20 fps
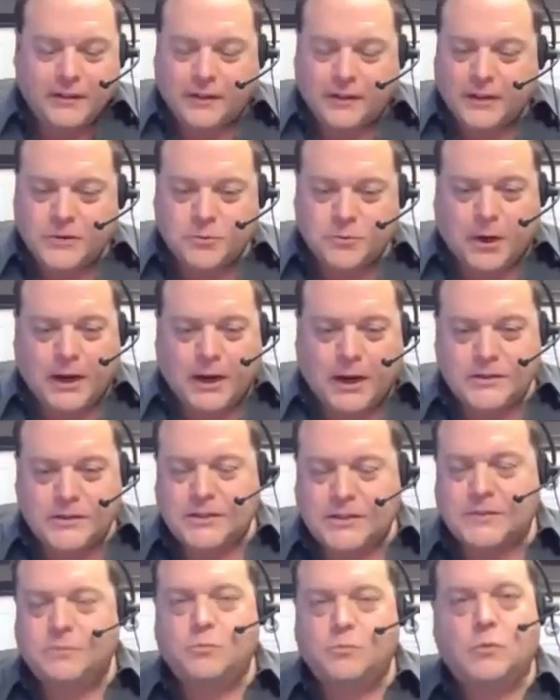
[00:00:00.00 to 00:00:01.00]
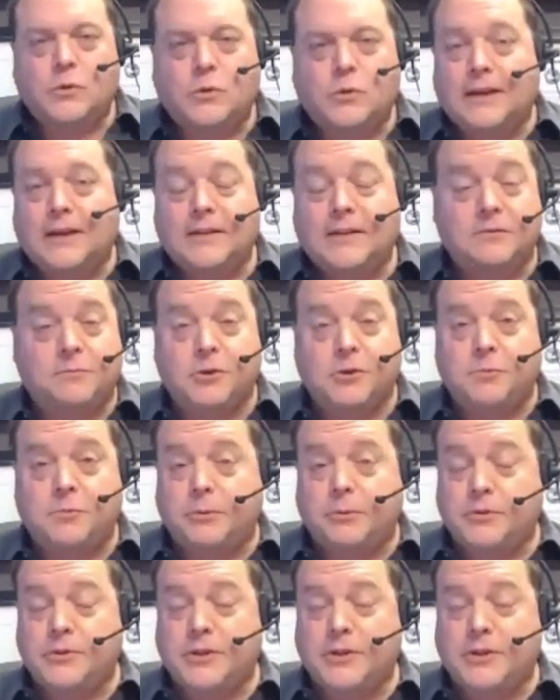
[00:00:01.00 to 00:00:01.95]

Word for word: that's why I a lot of times push people.